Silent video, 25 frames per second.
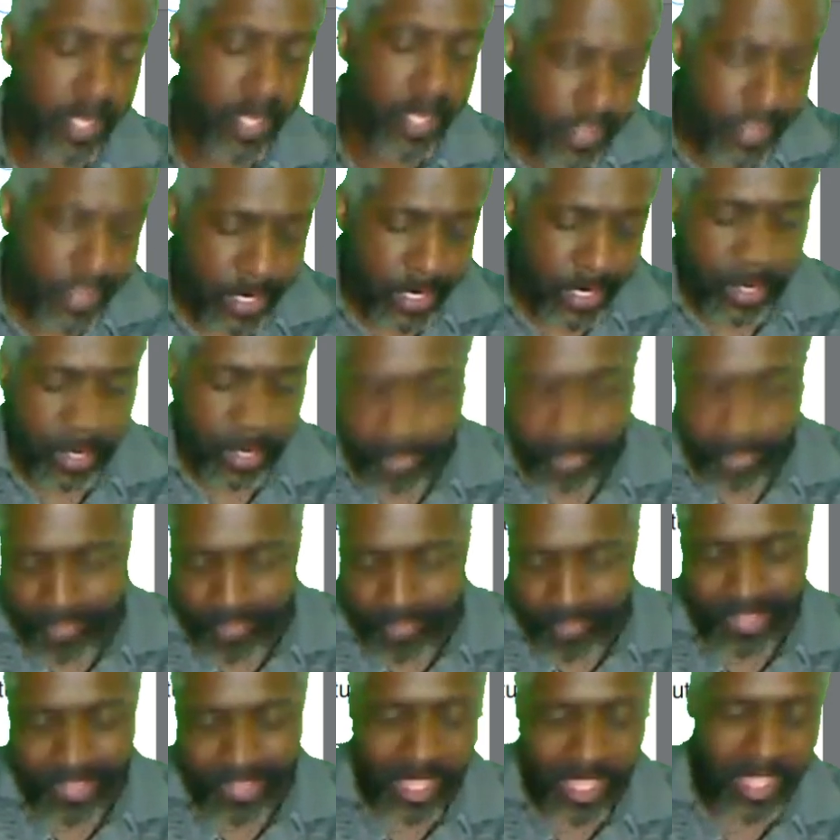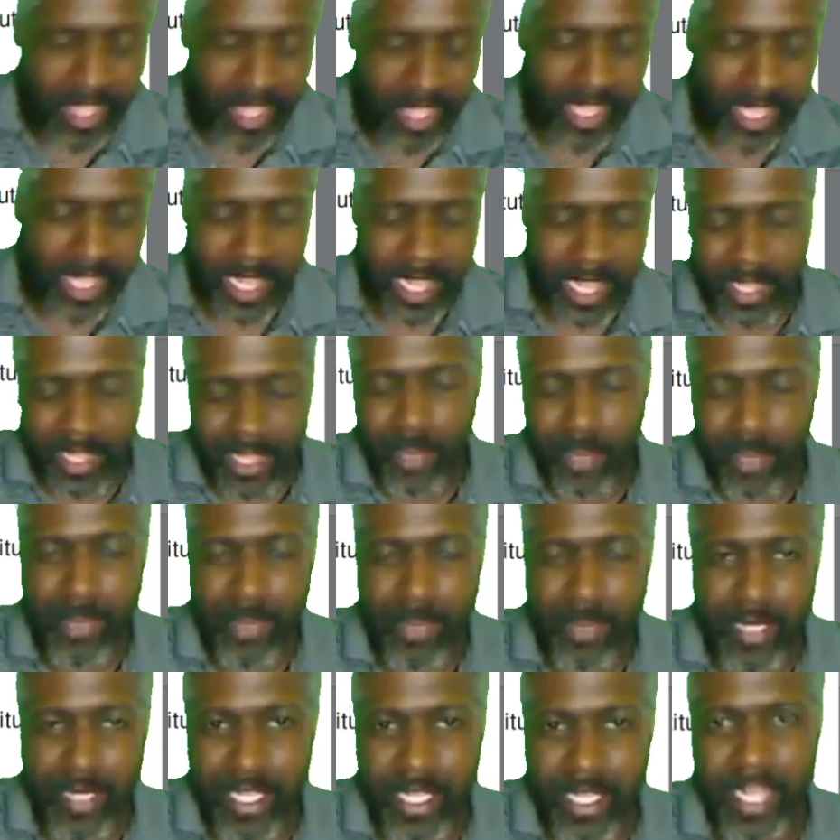So, well, again, a little bit
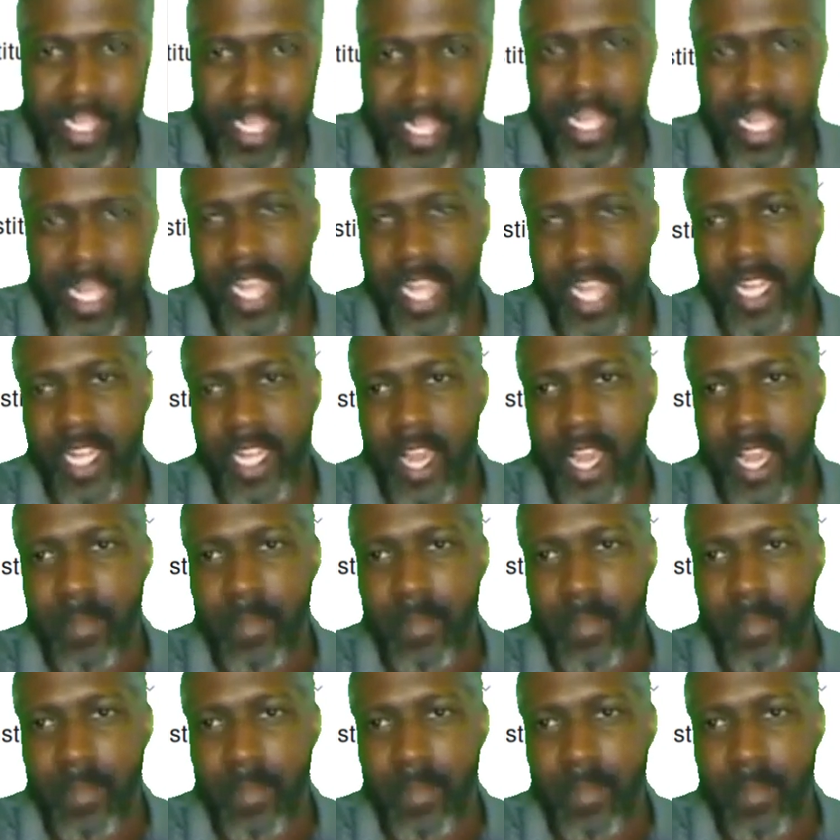misleading a headline,